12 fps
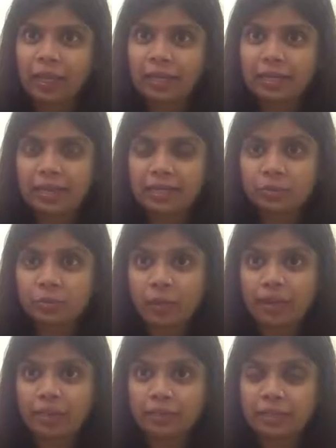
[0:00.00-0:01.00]
And that
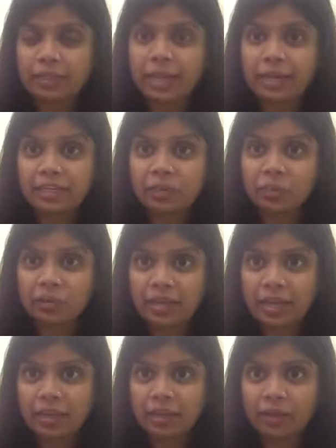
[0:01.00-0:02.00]
is
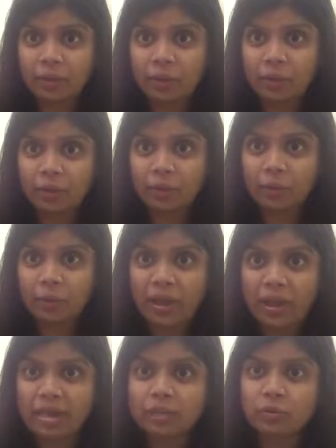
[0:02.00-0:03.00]
only
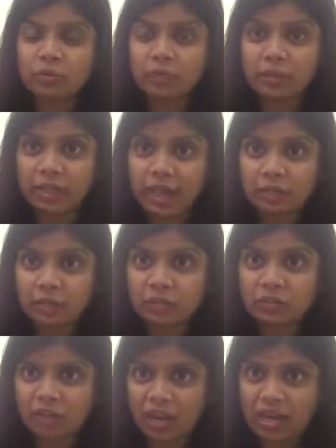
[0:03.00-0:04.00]
when I took
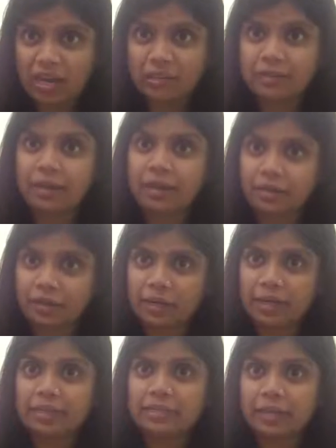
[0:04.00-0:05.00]
Danlock's training that I
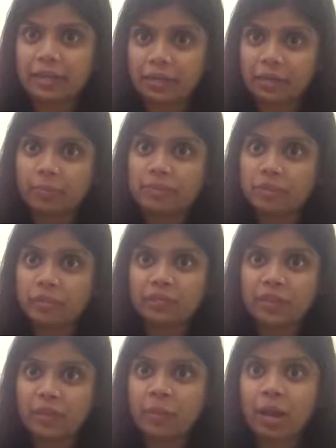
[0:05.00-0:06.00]
realized that 80%
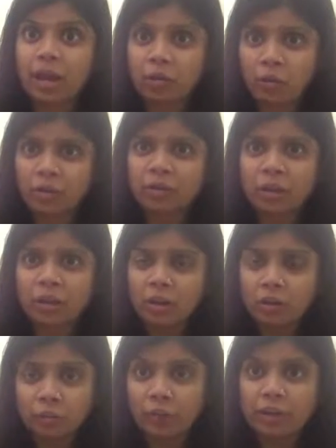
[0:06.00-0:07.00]
of them are all
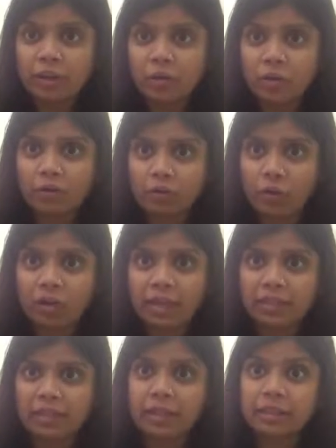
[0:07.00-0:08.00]
doing it all
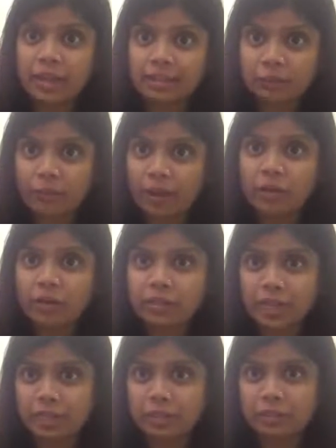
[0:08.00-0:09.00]
wrong, and that's why
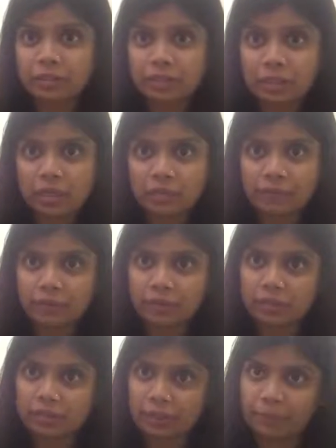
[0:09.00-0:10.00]
not getting the results
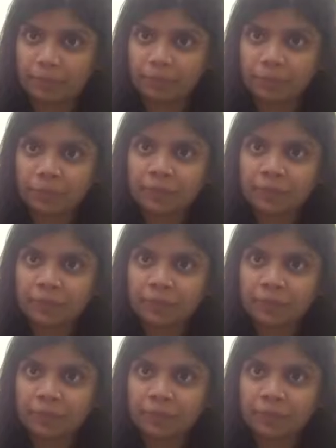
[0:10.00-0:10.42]
for the same.